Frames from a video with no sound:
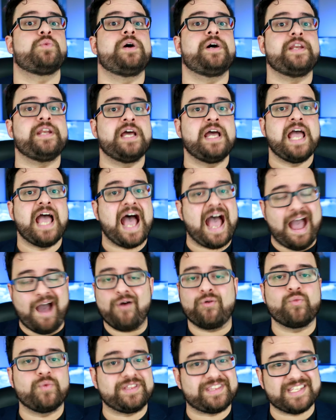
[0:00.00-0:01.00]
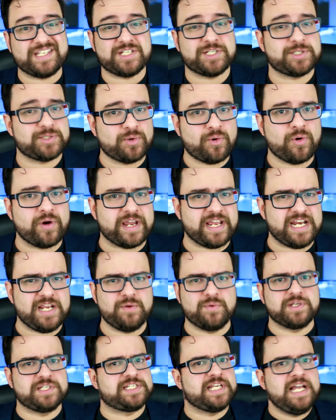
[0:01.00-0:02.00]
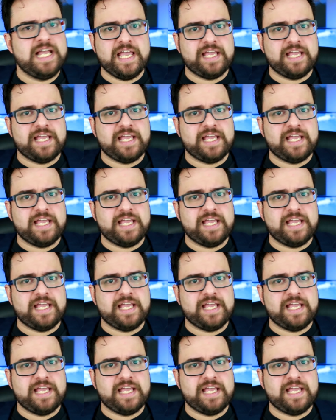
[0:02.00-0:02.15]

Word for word: one out with this story, and he was